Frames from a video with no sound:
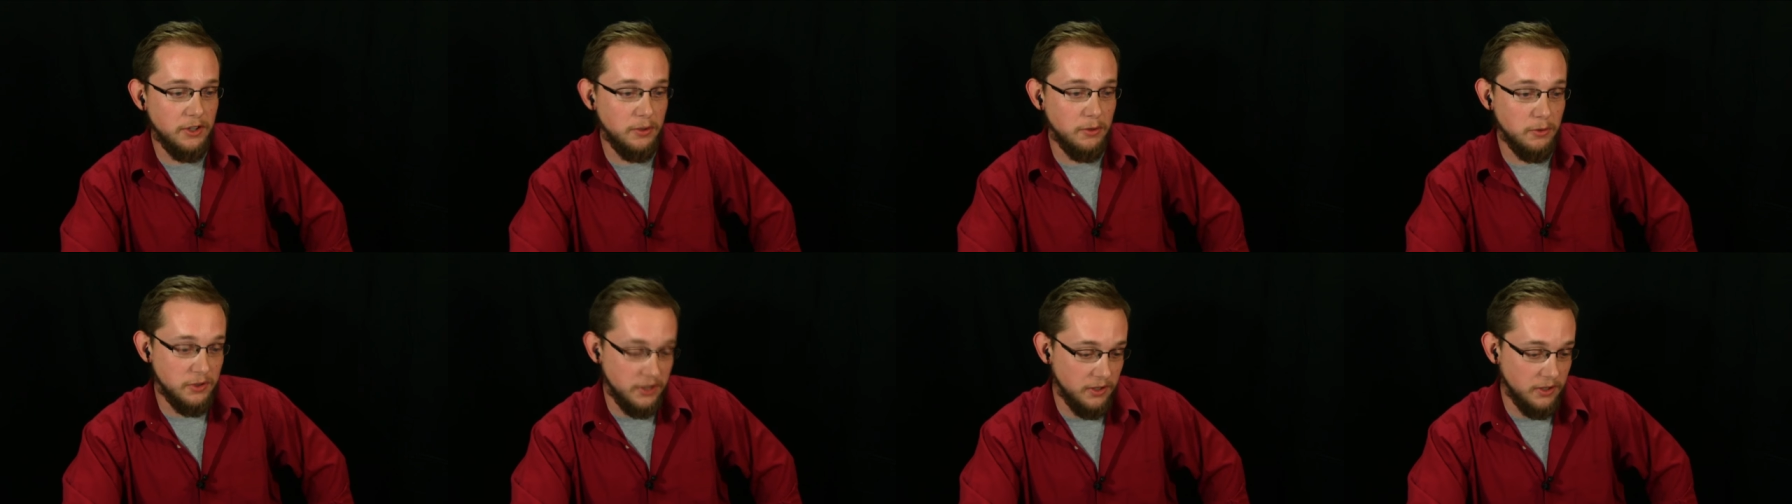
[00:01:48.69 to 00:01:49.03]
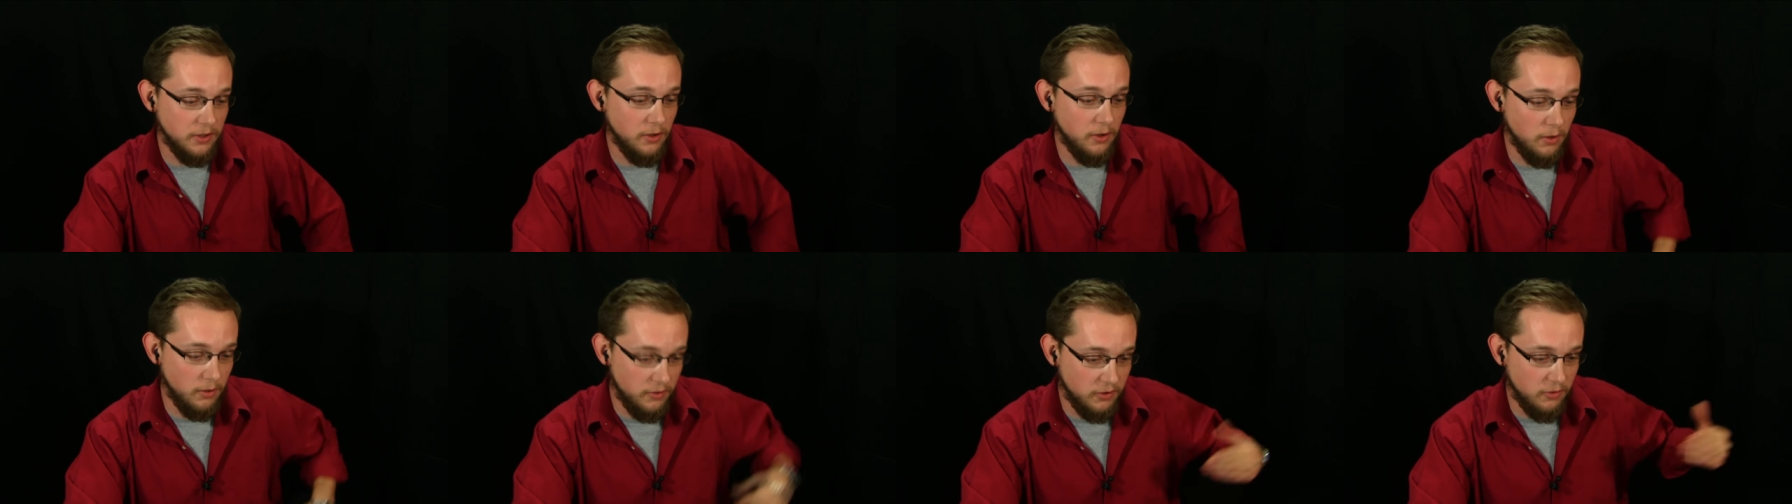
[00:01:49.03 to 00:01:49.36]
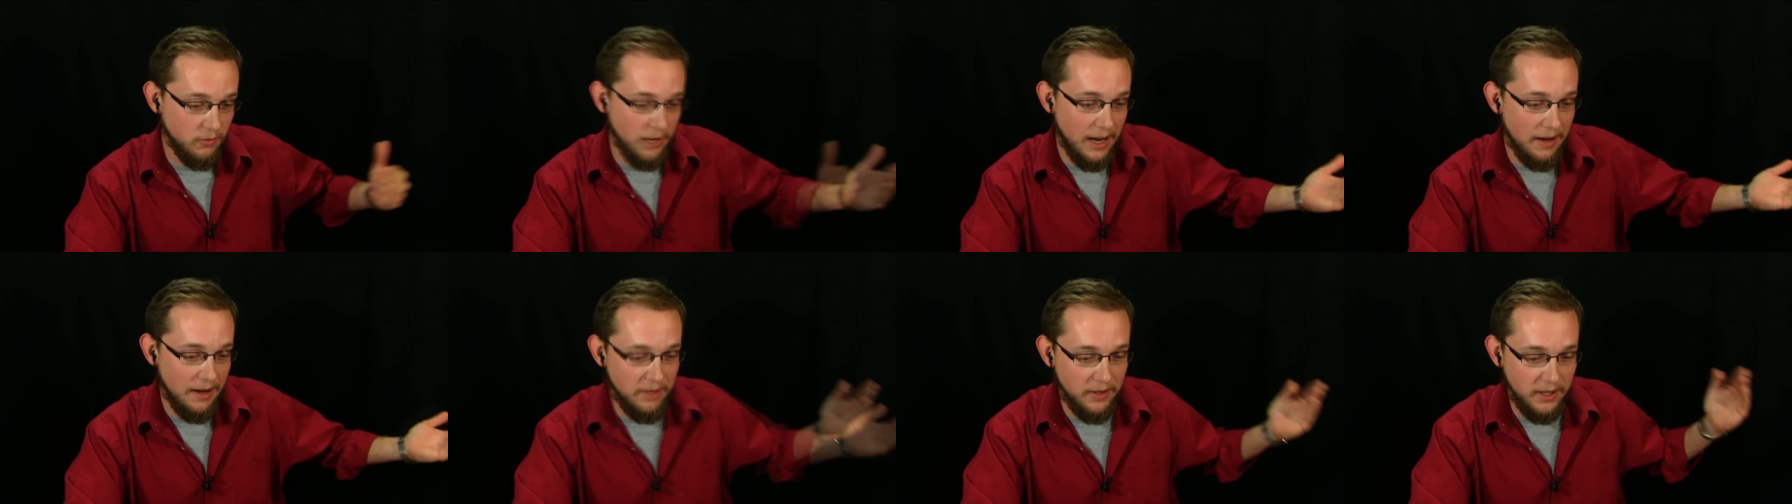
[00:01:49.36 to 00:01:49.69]
using Earth's
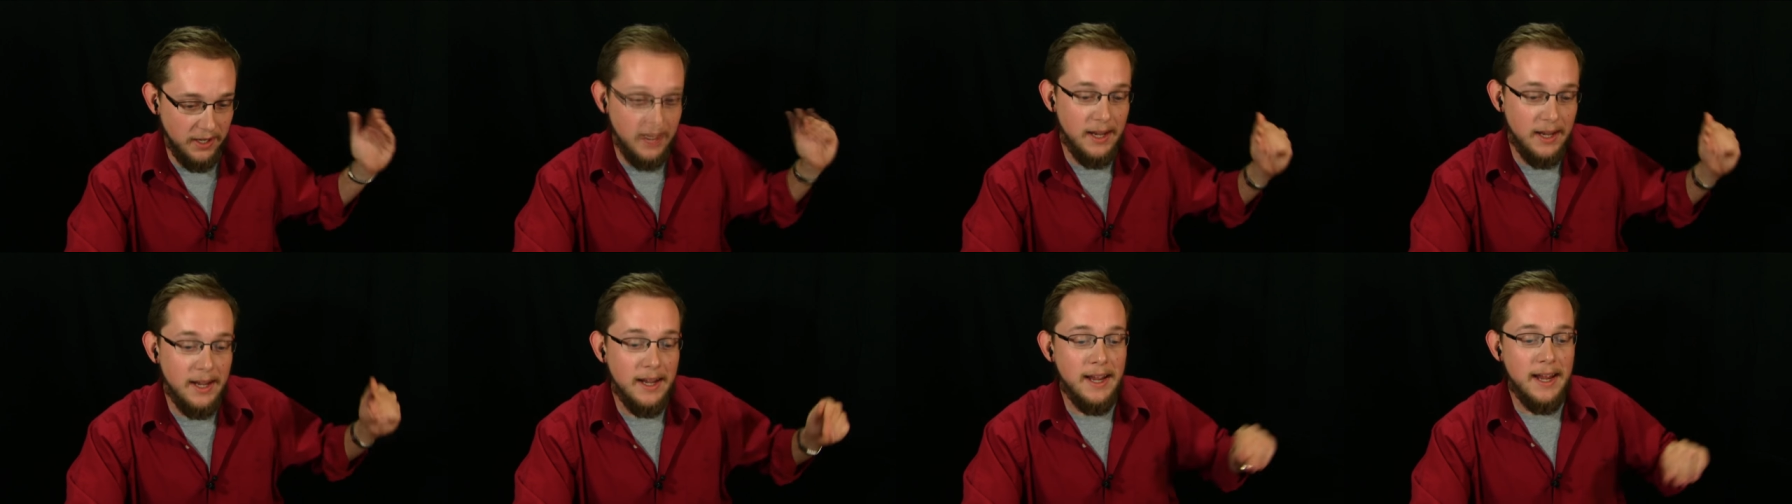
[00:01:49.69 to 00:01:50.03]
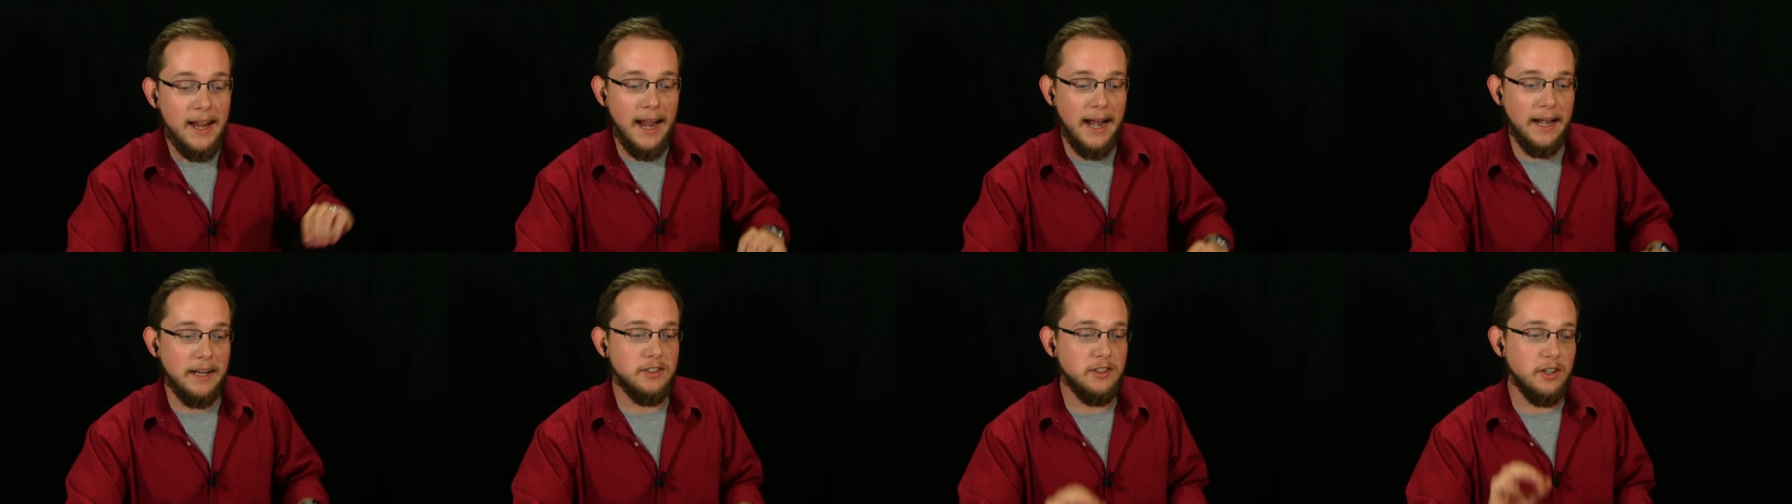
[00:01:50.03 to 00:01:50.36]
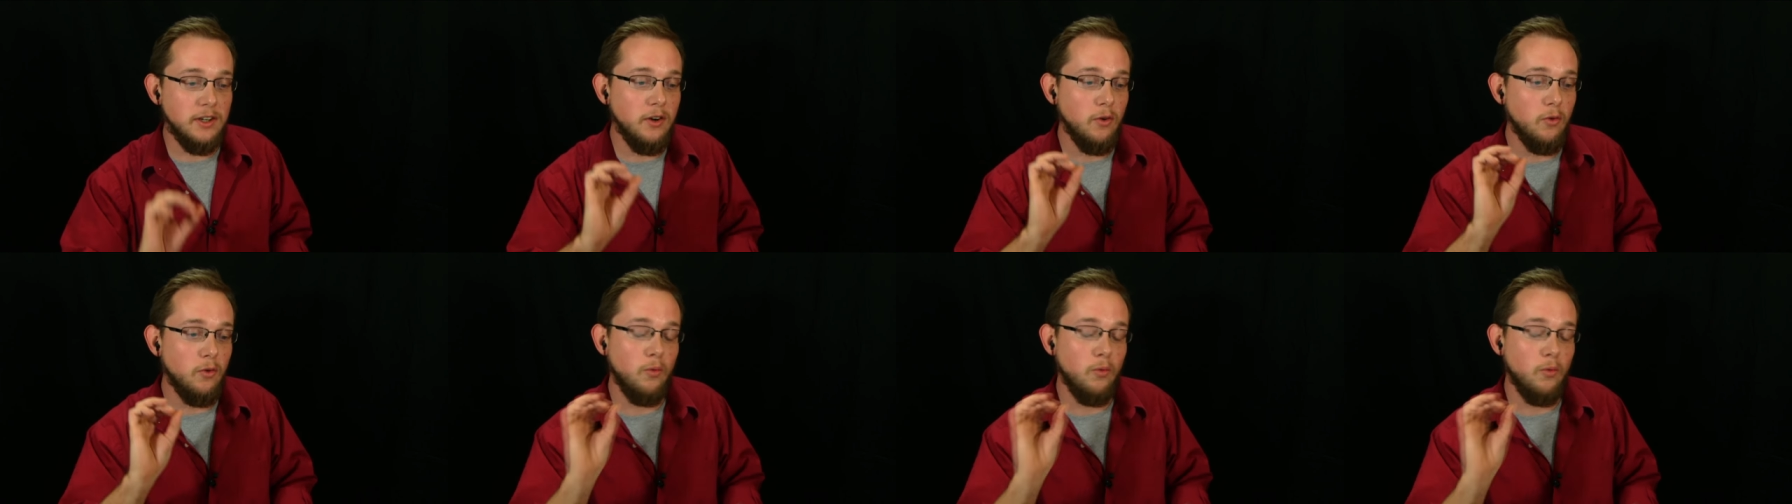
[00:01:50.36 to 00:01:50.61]
gravity, and it's going to